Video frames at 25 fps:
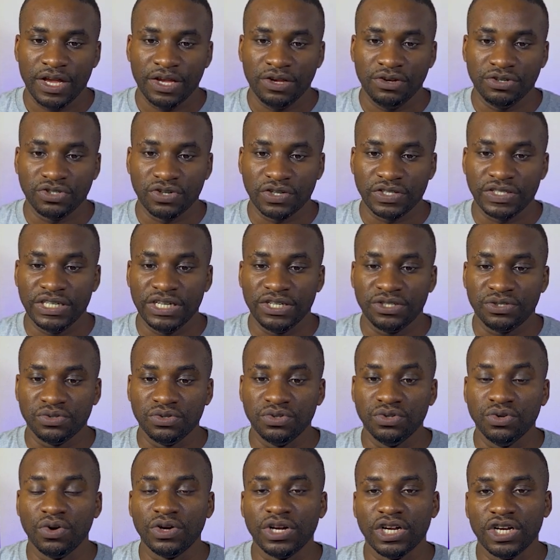you just need to
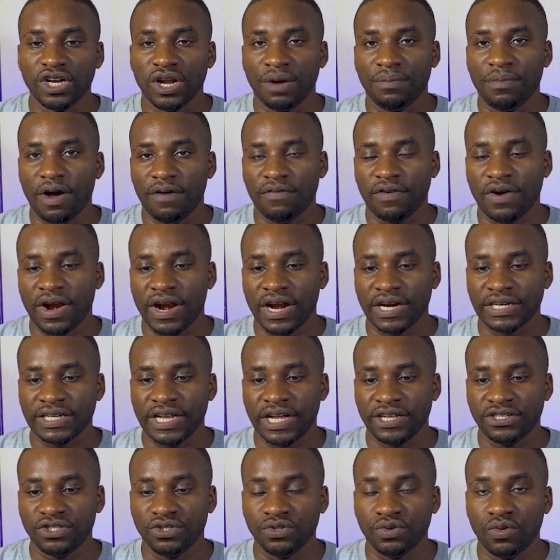know the number of
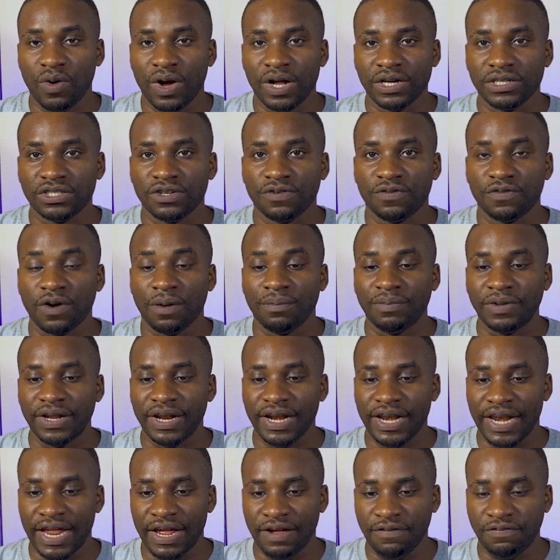characters you want from the
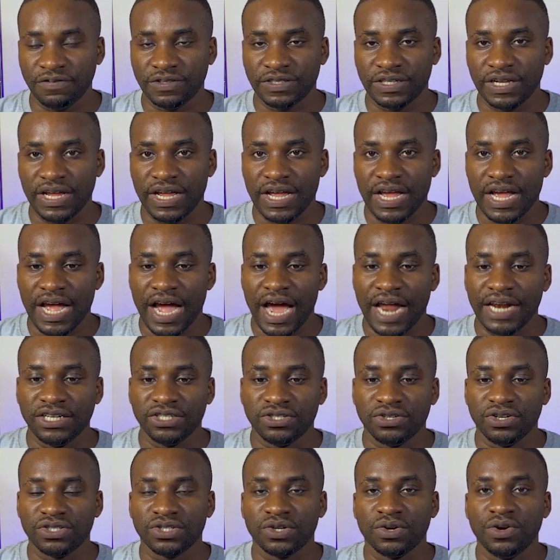left, and
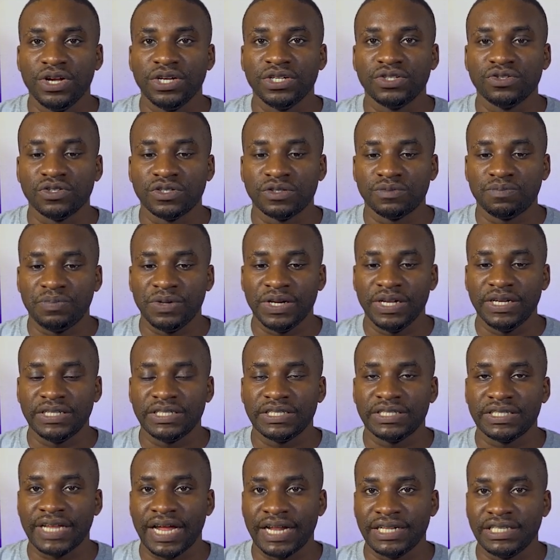it's just going to split
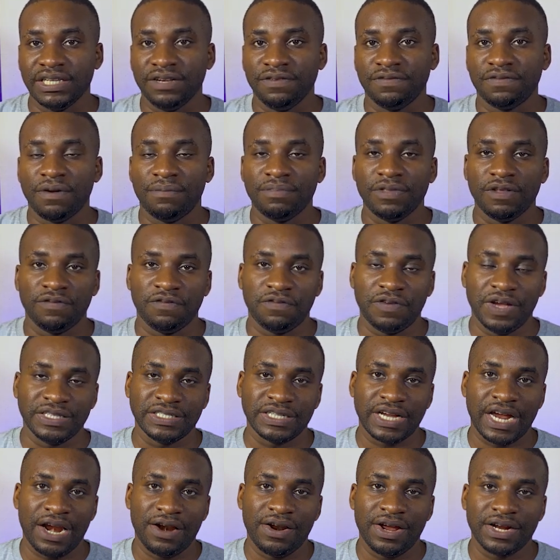starting from the
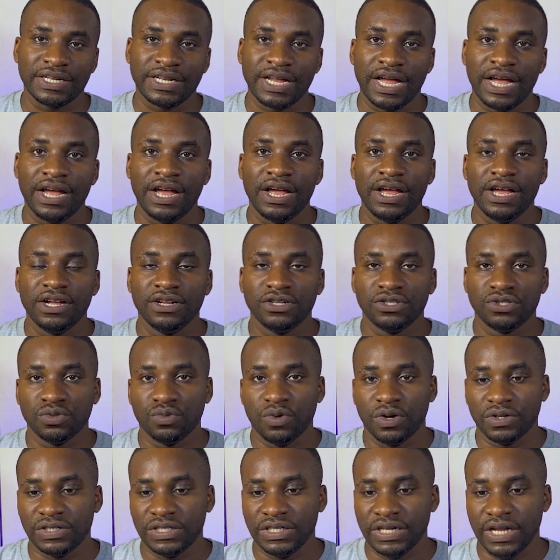first character
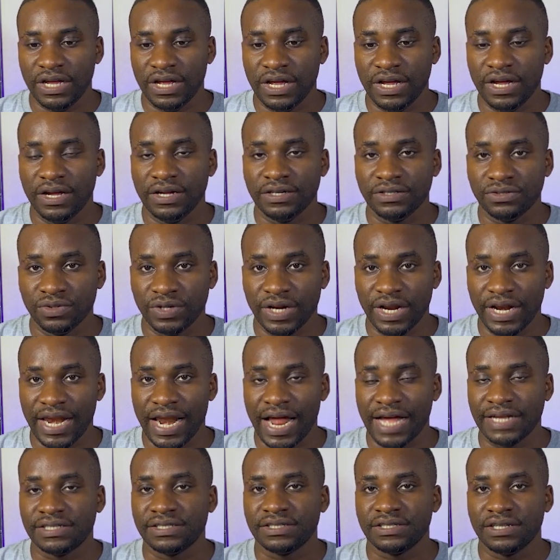towards the
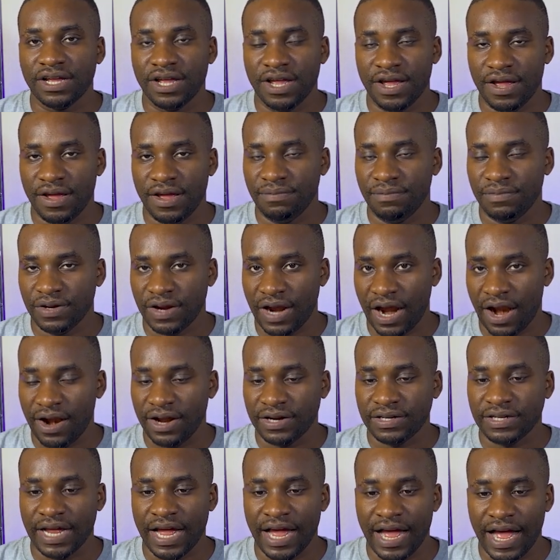last
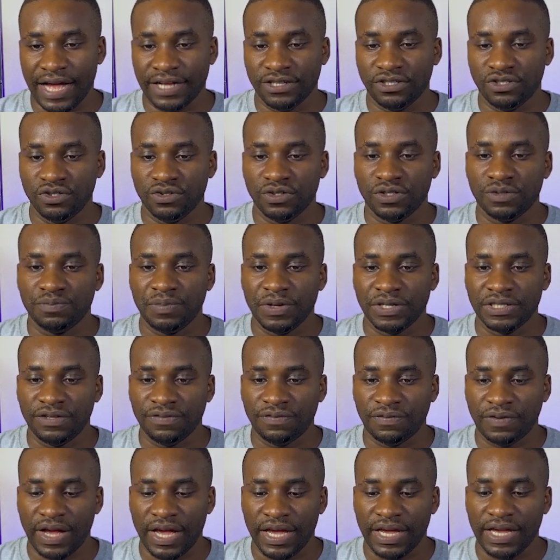character as you
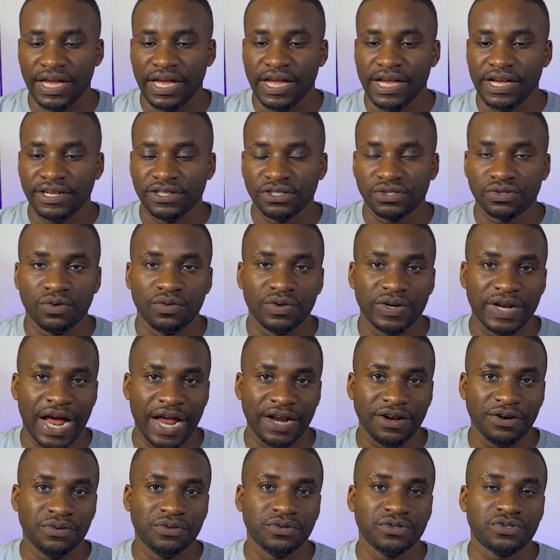specify. So
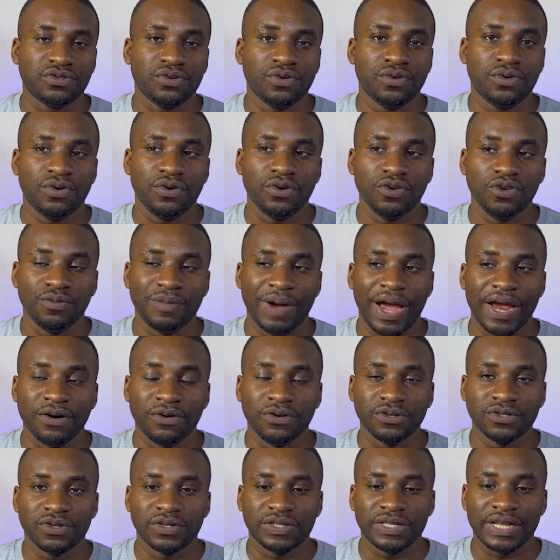that also, you might
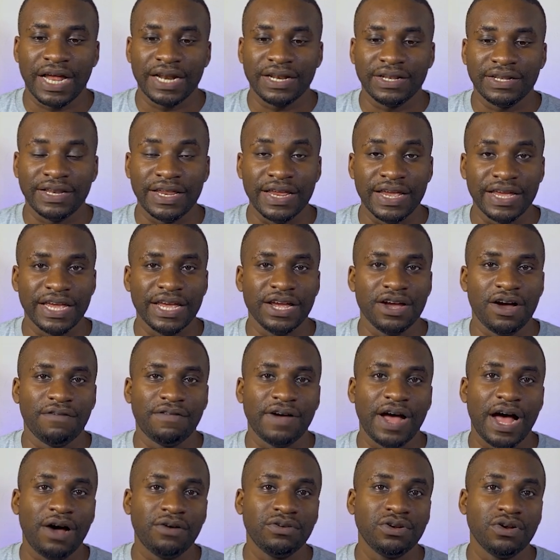also start thinking of
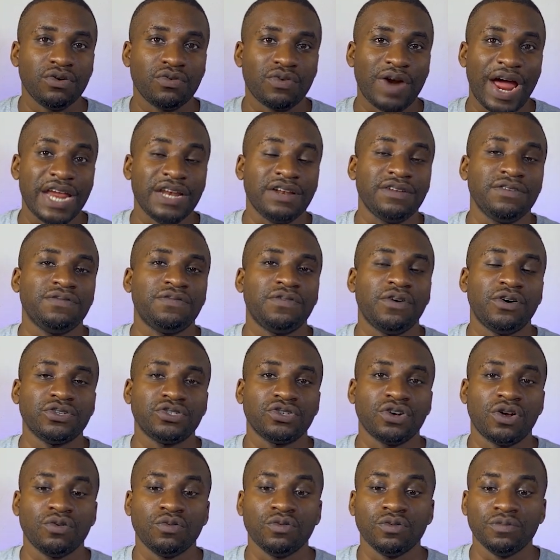how the right
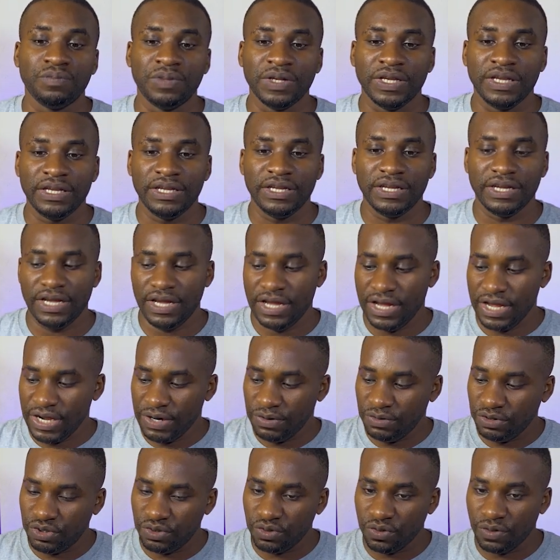function would be,
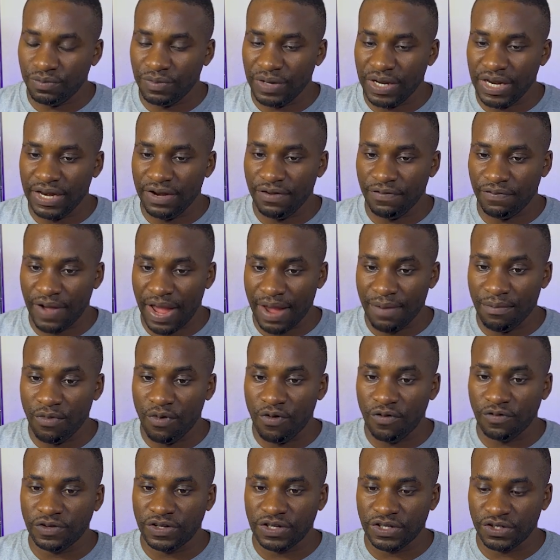which would mean if I
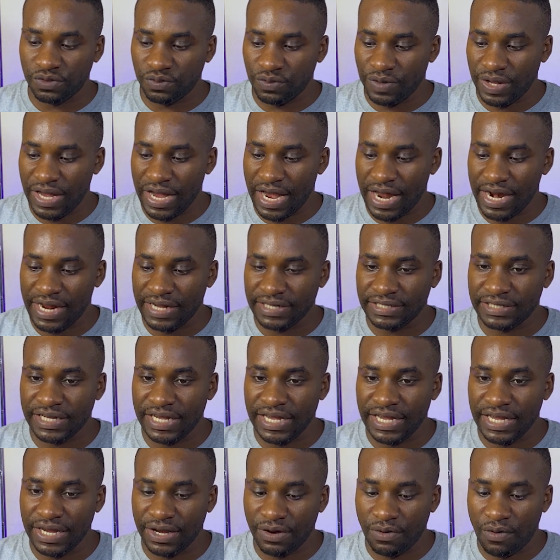move this way and I
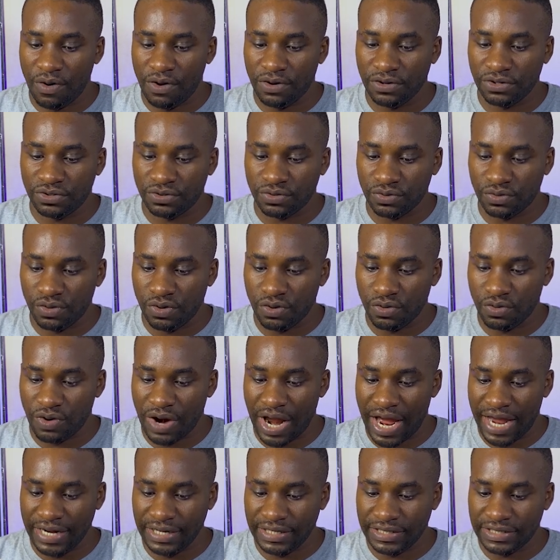say equal to
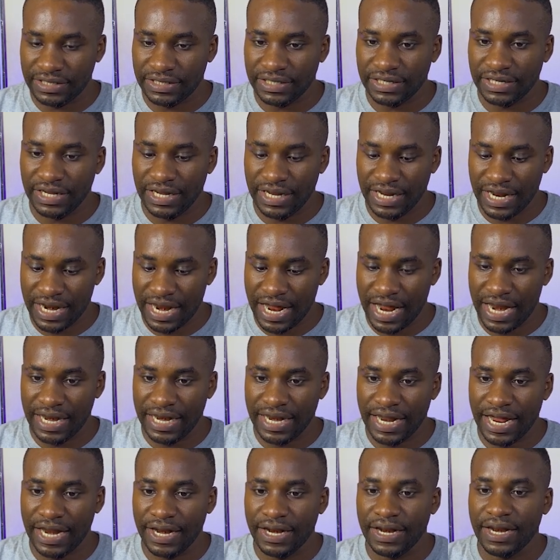right, and
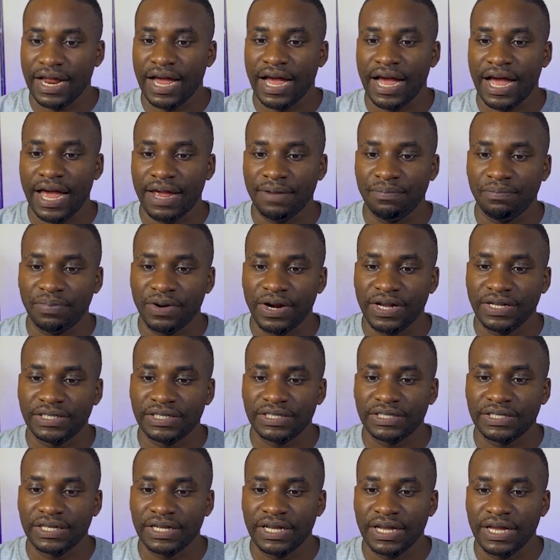then I
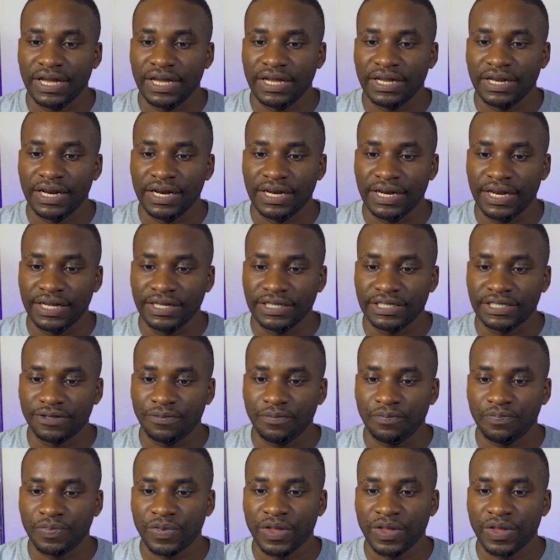press this,